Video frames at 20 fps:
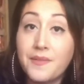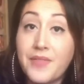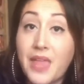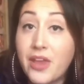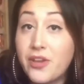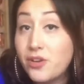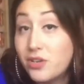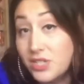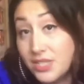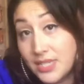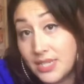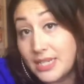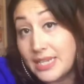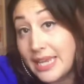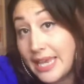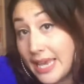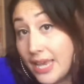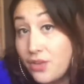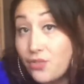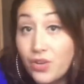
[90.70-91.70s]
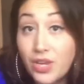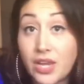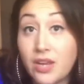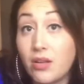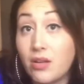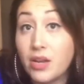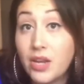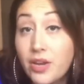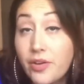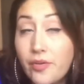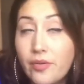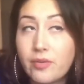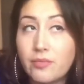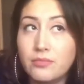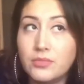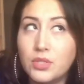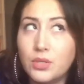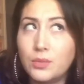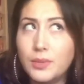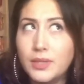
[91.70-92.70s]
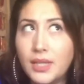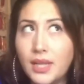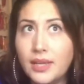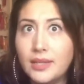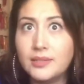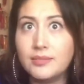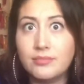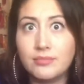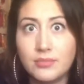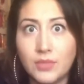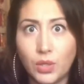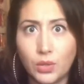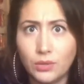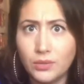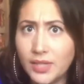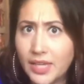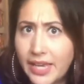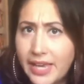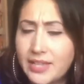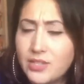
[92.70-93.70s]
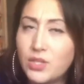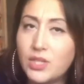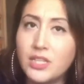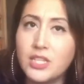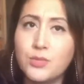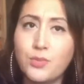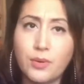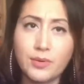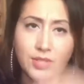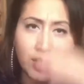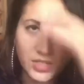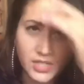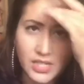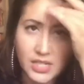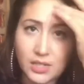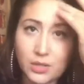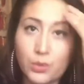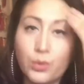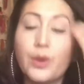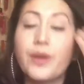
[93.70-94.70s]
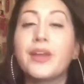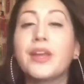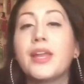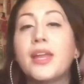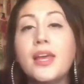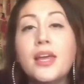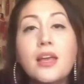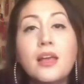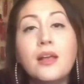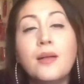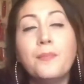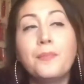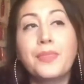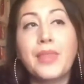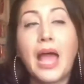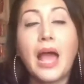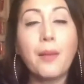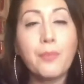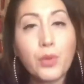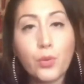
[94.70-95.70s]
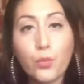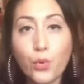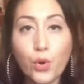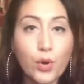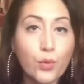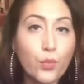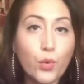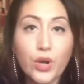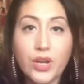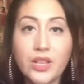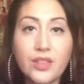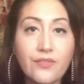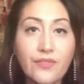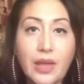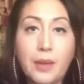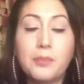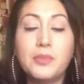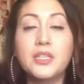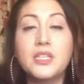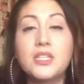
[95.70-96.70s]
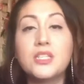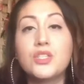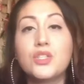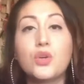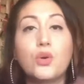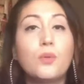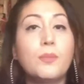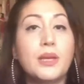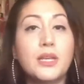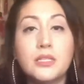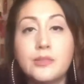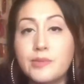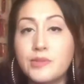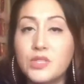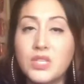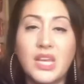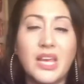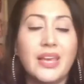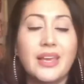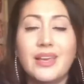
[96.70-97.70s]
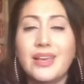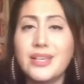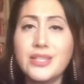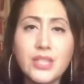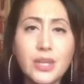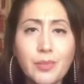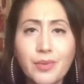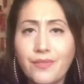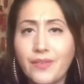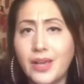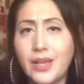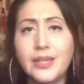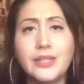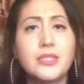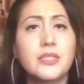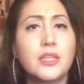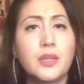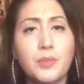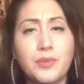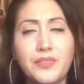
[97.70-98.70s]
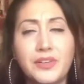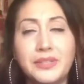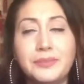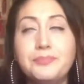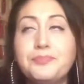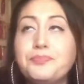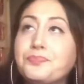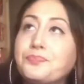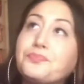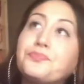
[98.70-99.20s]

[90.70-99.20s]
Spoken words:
that your son can or cannot hear. So we're like, okay. So at this point, we start to get a little worried. I'm the word ward in the family, so my husband's like, he's going to be fine.